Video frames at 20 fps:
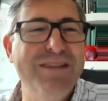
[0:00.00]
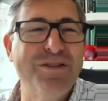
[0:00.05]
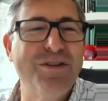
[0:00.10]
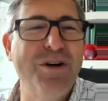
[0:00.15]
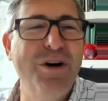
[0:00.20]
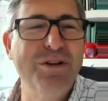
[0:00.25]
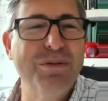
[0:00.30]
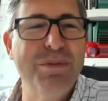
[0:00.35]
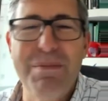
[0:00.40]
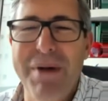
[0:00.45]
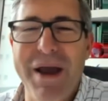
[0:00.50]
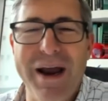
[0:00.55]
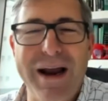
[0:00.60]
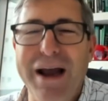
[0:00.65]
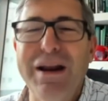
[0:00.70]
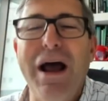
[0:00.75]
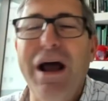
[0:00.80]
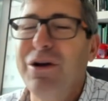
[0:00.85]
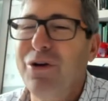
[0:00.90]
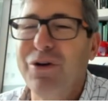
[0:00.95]
this is going to be
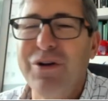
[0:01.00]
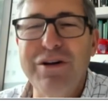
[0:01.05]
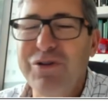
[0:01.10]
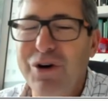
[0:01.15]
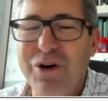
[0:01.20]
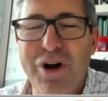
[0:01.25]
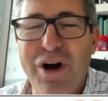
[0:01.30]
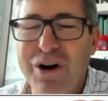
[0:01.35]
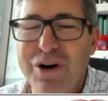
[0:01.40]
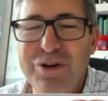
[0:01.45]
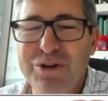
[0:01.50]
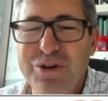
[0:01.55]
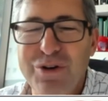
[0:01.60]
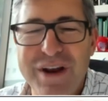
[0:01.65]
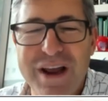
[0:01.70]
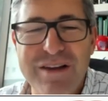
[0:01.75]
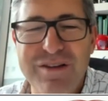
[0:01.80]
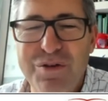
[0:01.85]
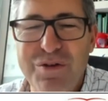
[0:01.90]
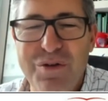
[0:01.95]
back. I, I know that you're not going
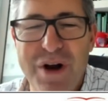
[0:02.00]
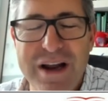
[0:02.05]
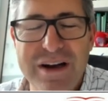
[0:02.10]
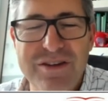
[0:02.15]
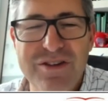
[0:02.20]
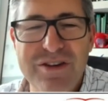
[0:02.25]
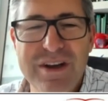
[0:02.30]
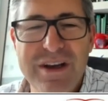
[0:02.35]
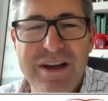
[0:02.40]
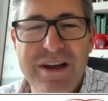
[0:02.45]
to guess it right,